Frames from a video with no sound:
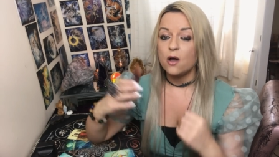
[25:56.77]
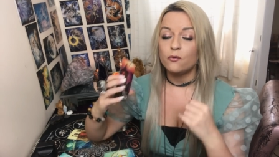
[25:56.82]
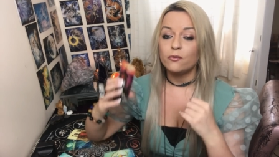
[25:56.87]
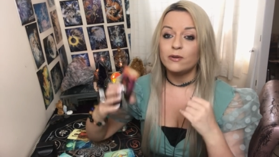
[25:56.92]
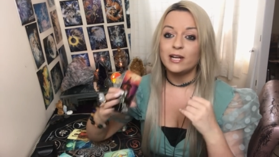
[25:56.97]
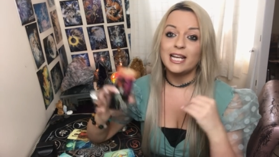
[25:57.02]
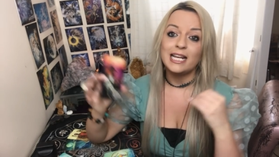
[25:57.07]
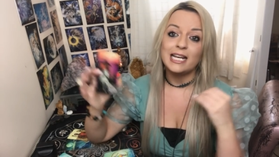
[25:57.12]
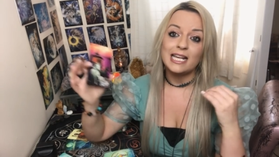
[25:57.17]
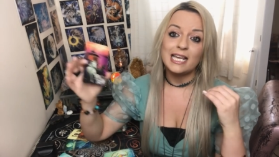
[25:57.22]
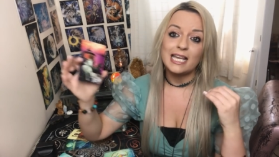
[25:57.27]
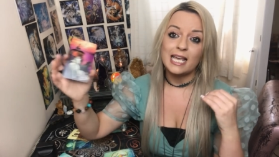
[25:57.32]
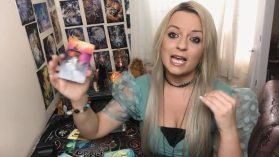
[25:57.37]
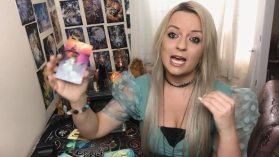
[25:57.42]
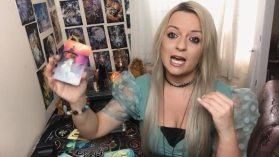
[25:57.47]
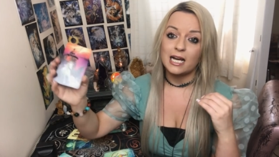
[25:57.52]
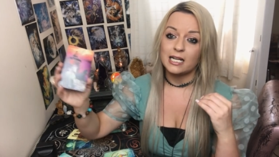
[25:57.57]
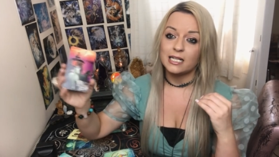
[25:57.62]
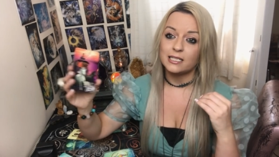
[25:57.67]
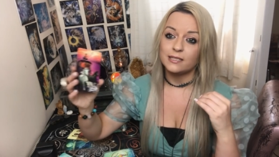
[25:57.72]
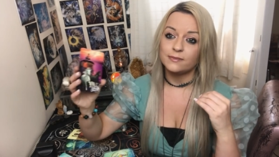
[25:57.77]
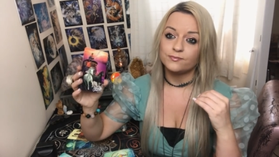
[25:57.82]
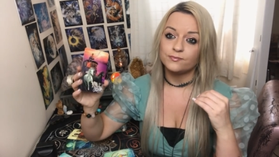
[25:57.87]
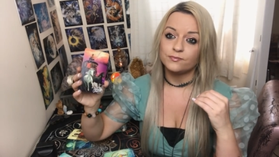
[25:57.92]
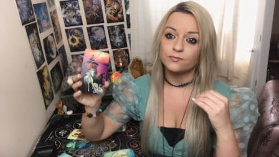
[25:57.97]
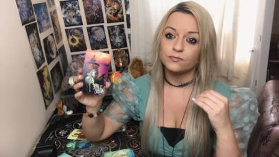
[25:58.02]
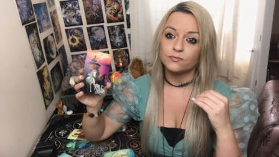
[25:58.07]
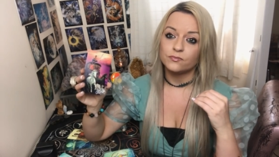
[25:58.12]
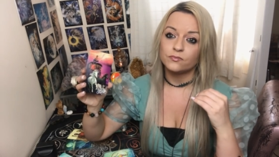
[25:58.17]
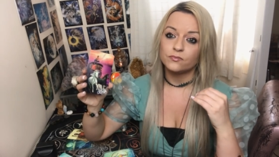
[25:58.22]
Really,
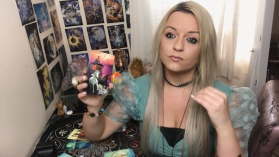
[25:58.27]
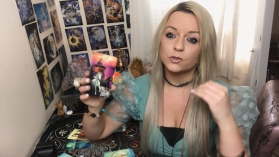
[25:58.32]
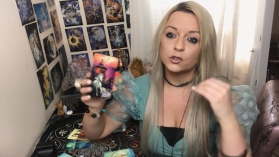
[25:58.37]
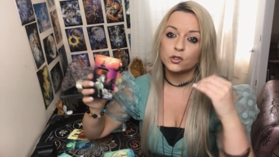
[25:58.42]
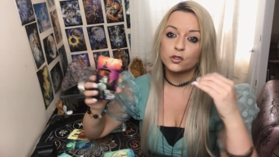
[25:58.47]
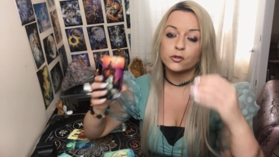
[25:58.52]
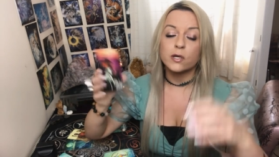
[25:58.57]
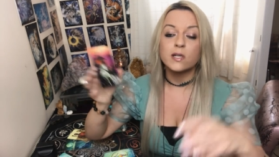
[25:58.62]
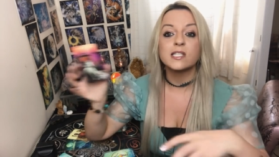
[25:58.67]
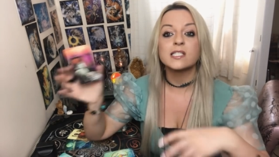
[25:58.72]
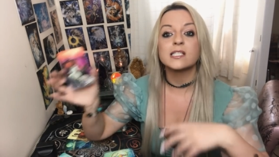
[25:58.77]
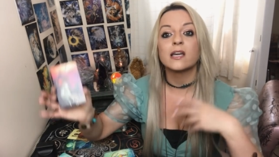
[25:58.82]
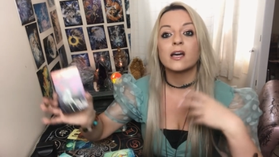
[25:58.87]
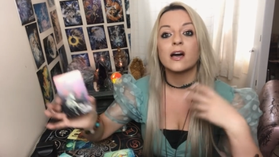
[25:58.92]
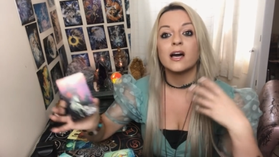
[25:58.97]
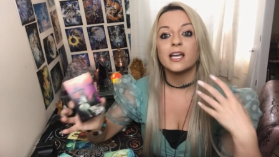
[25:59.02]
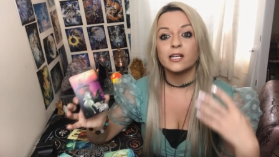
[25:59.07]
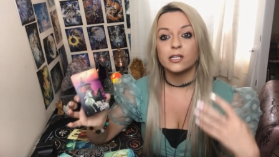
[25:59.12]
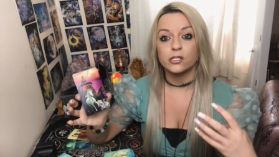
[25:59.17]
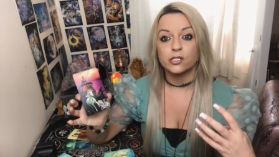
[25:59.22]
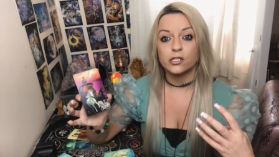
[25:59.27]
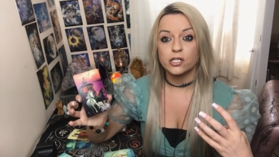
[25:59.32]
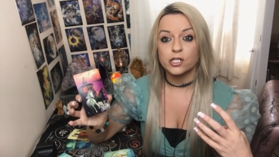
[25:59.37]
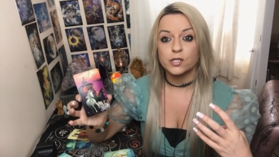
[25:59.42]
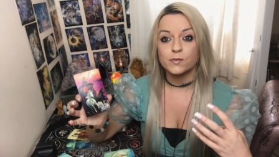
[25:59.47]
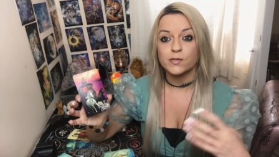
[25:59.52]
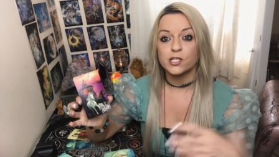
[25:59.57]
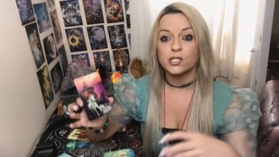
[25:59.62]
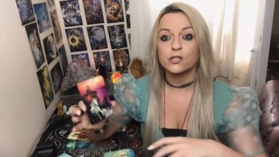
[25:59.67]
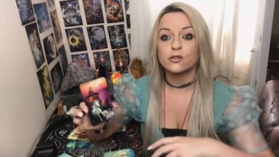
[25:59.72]
um, trusting our inner
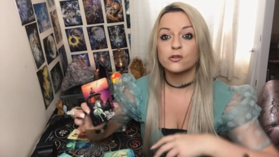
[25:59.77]
judgments,